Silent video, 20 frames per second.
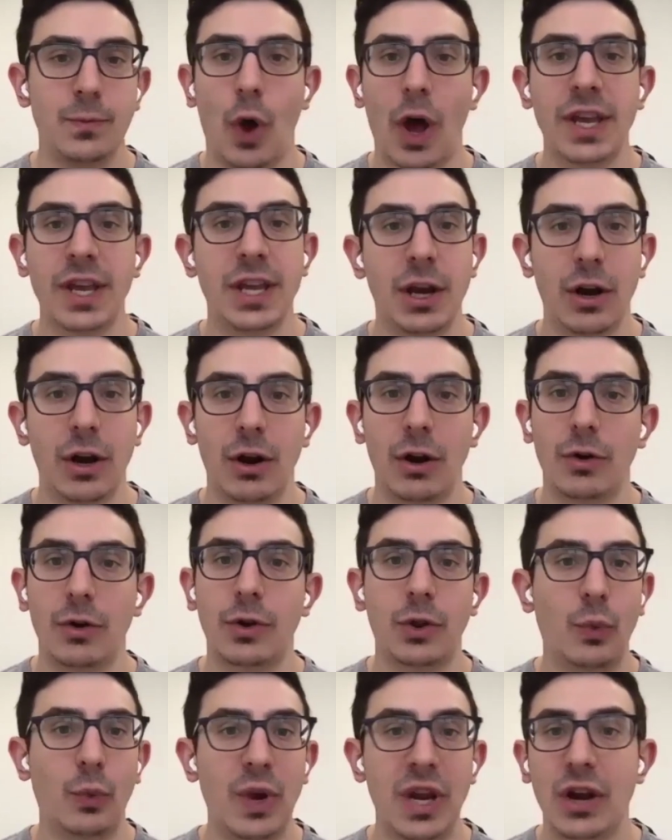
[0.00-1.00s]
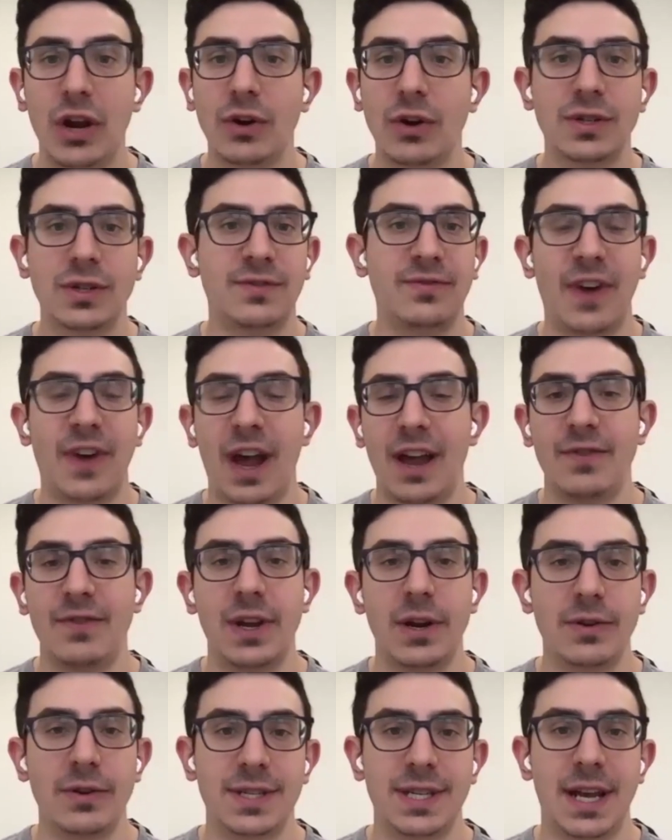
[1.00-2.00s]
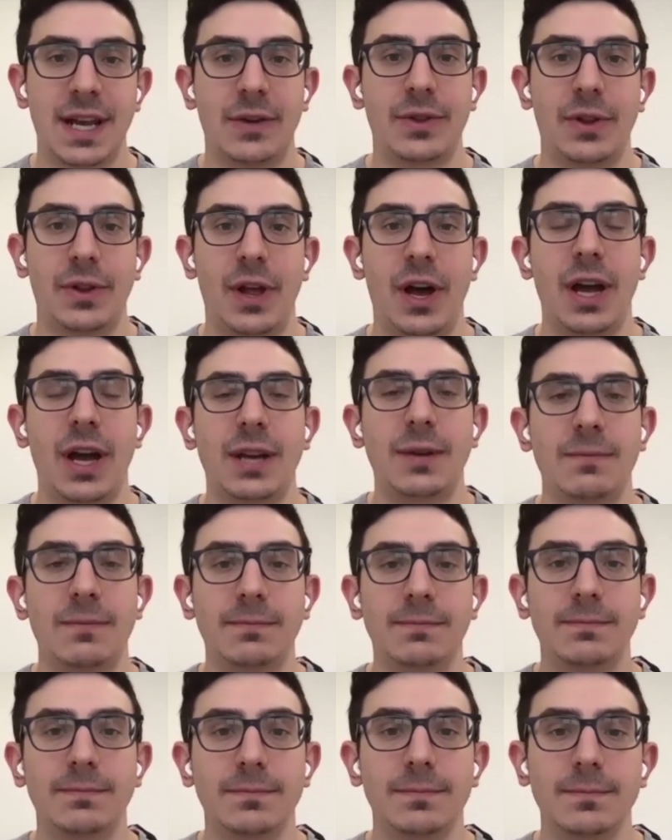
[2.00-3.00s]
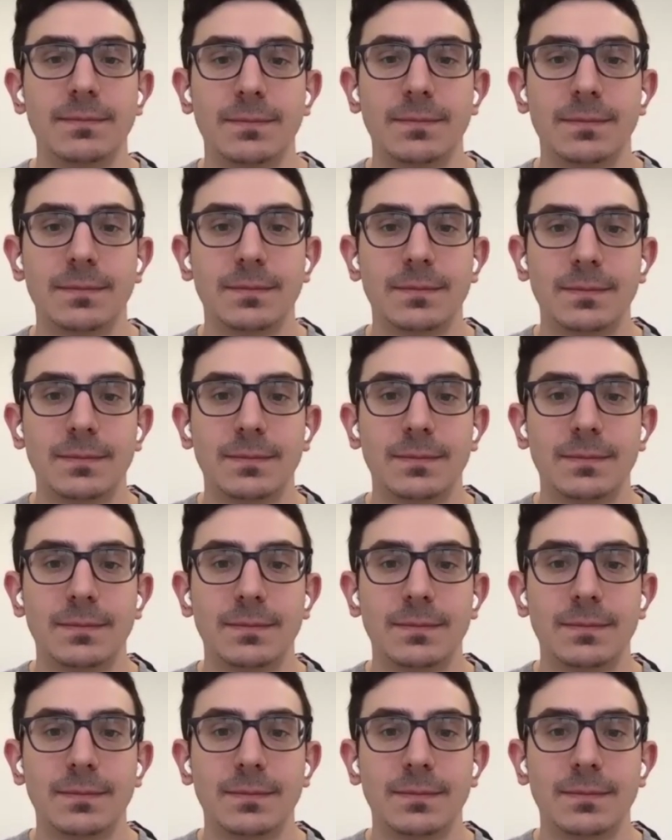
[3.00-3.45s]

a year, three years, five years down the line? Yeah,